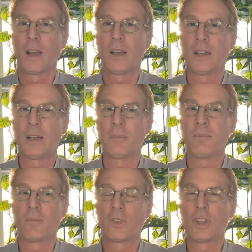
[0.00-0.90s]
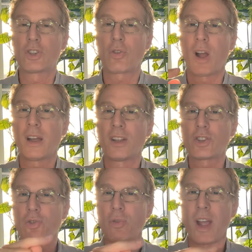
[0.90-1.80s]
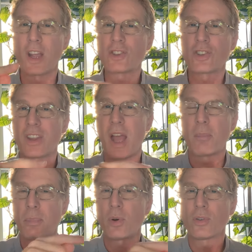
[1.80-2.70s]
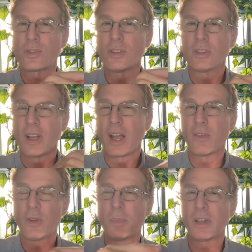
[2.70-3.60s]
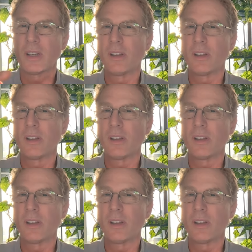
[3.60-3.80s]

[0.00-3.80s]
um, to try and trash that person to everybody